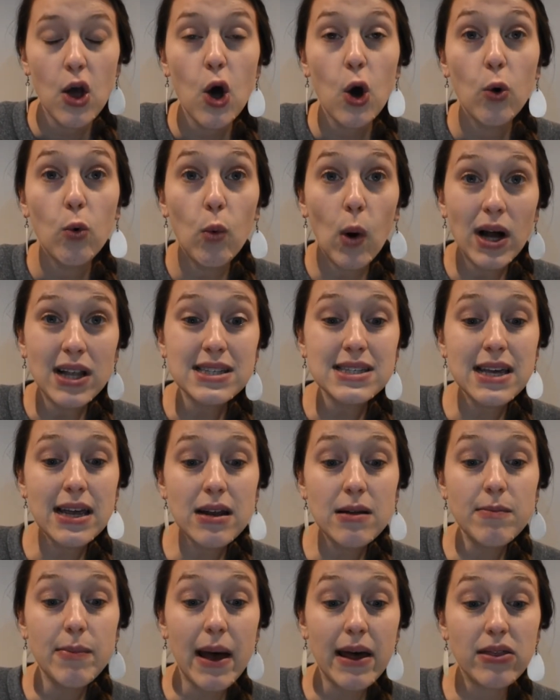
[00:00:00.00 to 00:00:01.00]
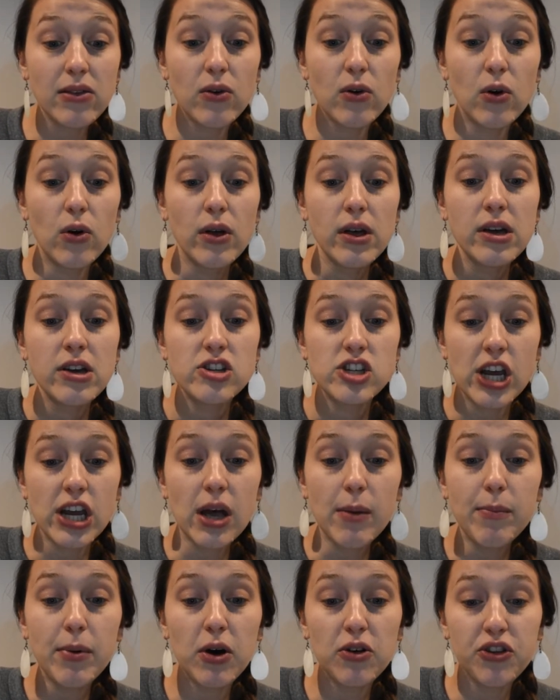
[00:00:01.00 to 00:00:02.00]
Once in Bethel,
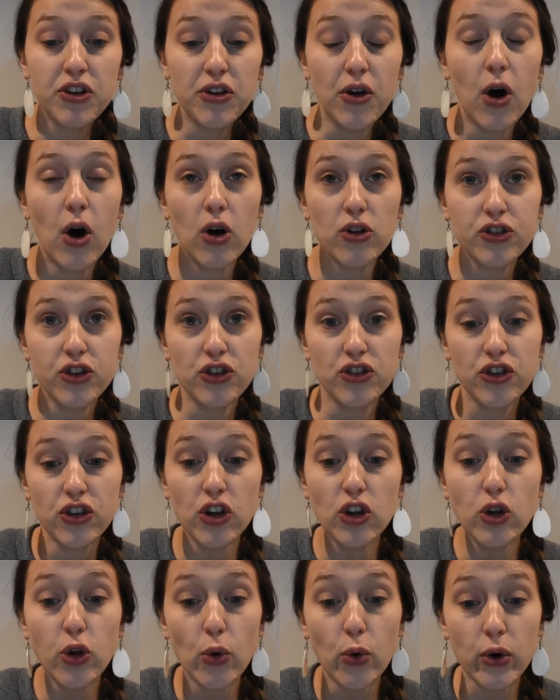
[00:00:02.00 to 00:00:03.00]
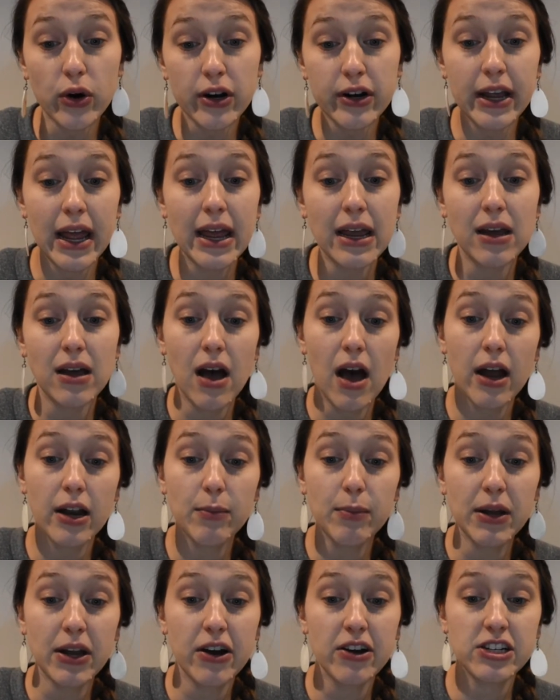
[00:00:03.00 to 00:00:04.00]
Jacob built an altar to the Lord, and God
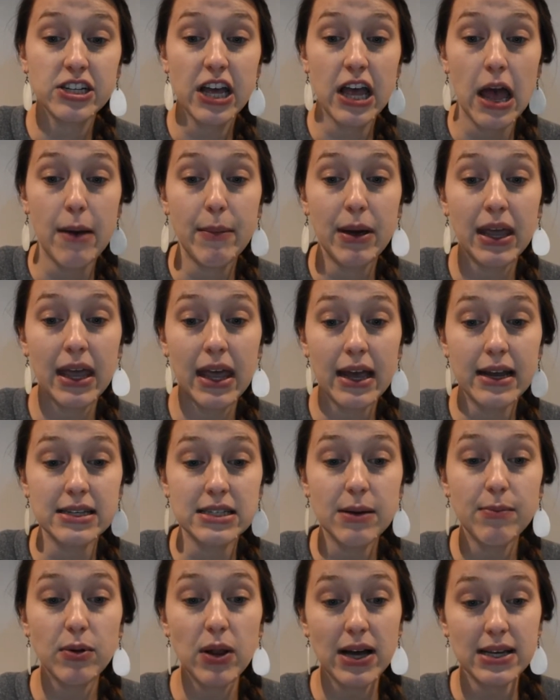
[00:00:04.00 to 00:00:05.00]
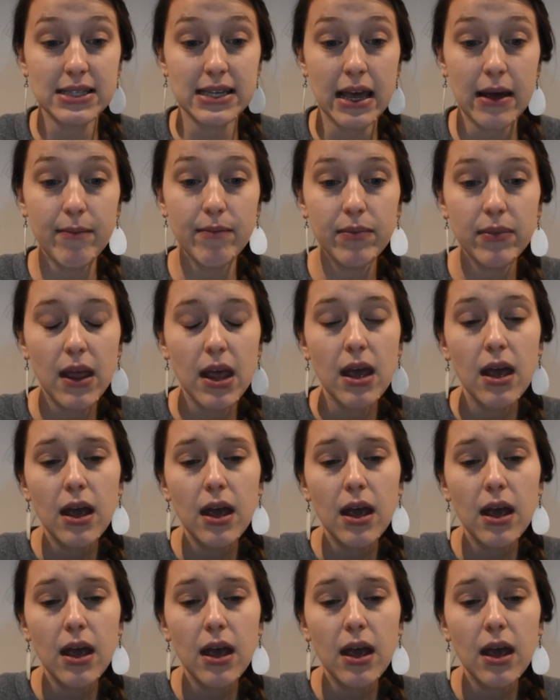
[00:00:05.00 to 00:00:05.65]
appeared to him again to bless him.